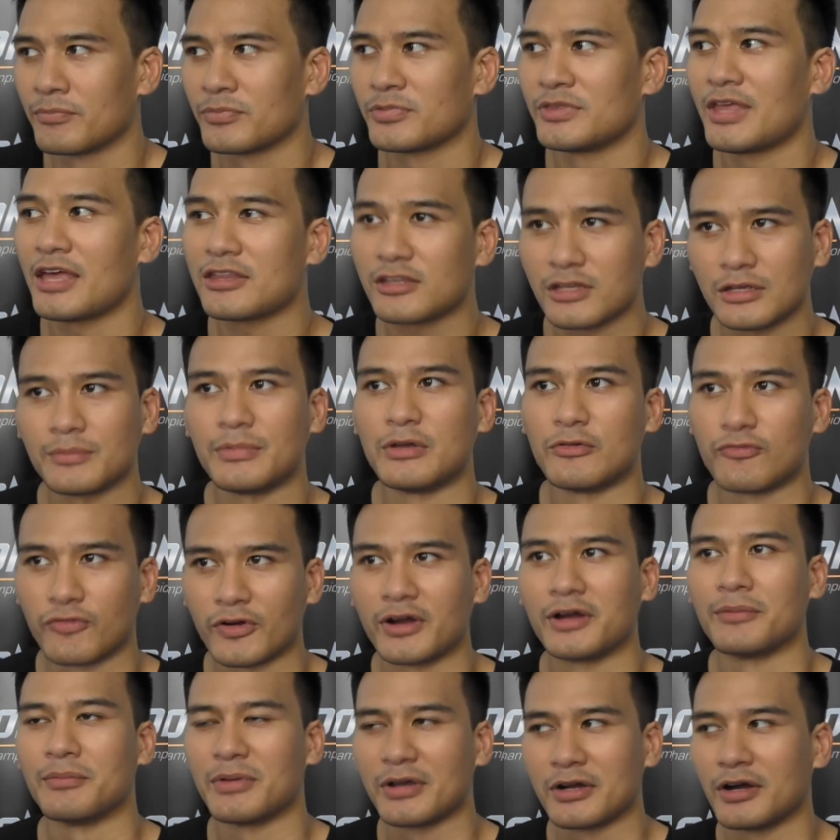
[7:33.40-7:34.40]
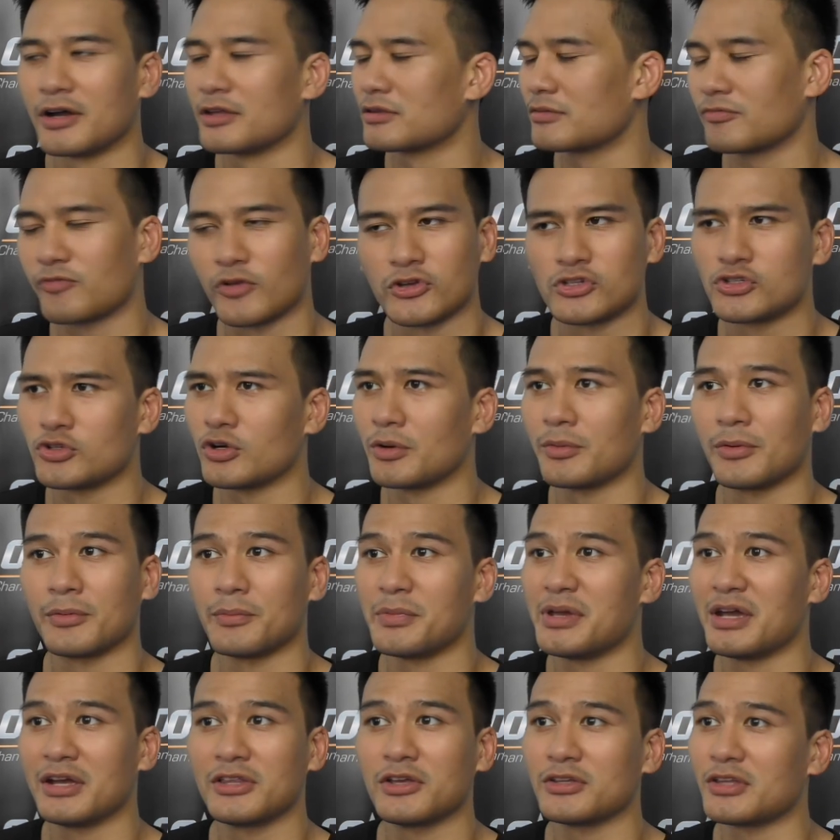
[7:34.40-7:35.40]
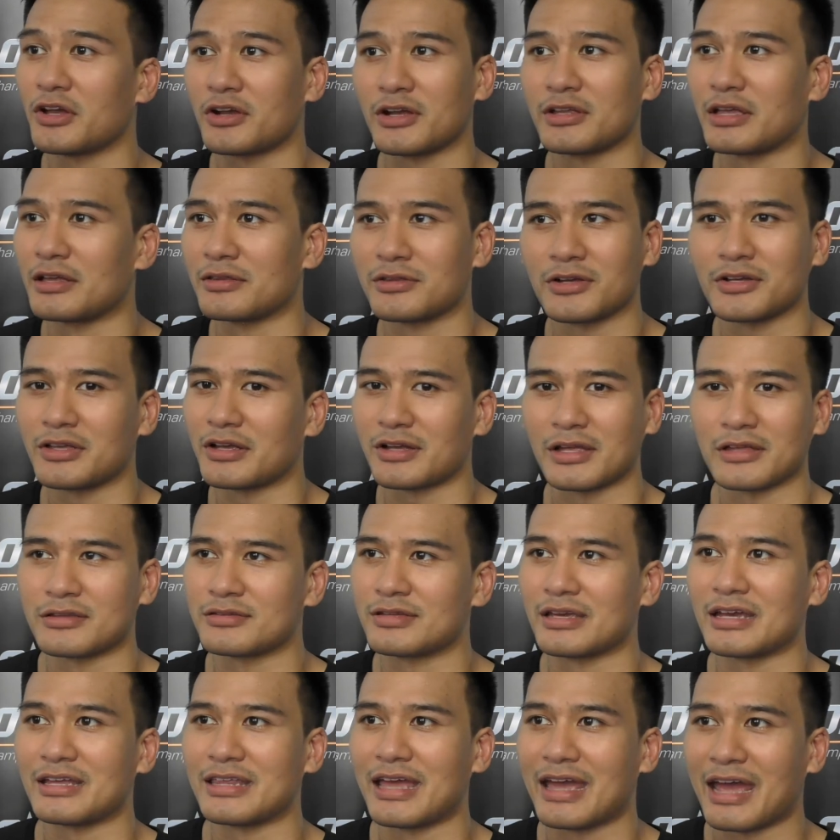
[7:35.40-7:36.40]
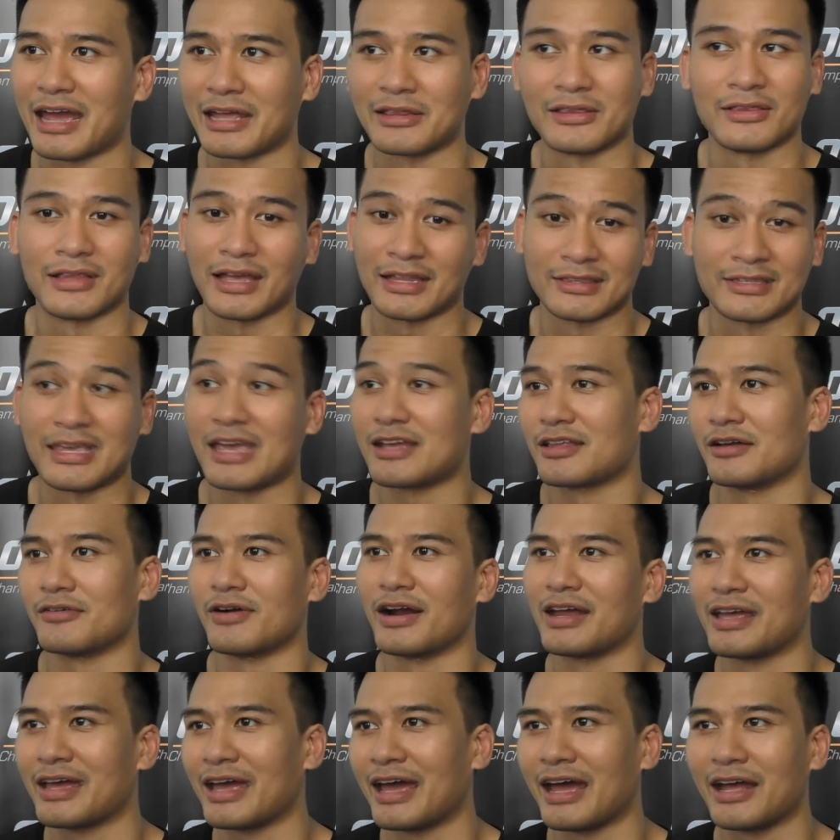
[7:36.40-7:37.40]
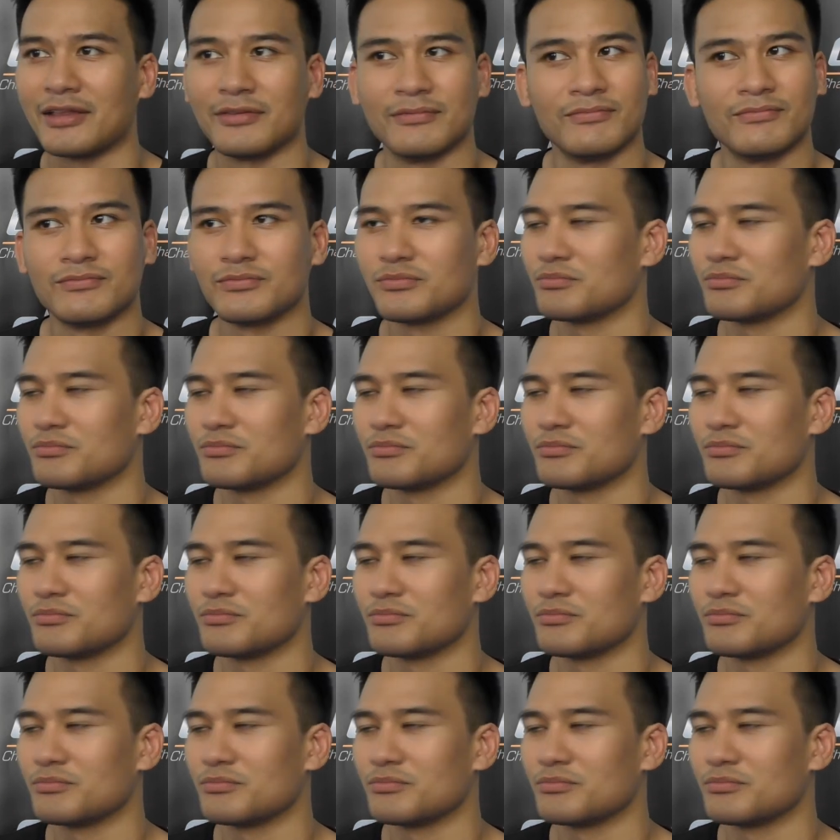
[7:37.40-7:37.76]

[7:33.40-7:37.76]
that's going to be fun because for sure we are not going to stay there and, and take the right hand.